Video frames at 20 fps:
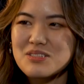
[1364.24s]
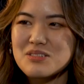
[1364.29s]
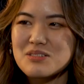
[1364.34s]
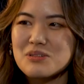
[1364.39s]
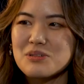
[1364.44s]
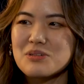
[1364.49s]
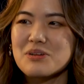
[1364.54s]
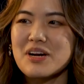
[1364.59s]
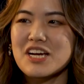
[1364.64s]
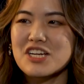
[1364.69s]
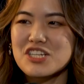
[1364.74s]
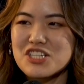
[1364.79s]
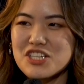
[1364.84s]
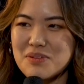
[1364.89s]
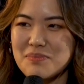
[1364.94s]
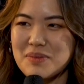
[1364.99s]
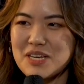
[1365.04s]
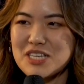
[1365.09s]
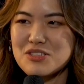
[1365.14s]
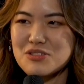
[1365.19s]
slow
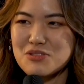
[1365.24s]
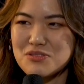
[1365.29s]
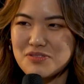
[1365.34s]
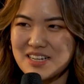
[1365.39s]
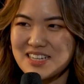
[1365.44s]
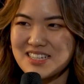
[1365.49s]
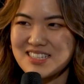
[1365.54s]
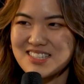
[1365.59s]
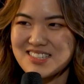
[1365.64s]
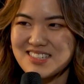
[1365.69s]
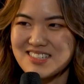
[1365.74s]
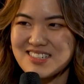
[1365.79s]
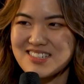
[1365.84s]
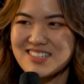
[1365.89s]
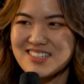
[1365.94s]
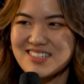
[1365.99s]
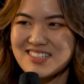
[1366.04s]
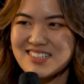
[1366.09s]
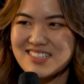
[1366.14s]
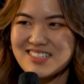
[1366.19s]
actually makes you
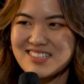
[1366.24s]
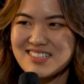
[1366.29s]
faster.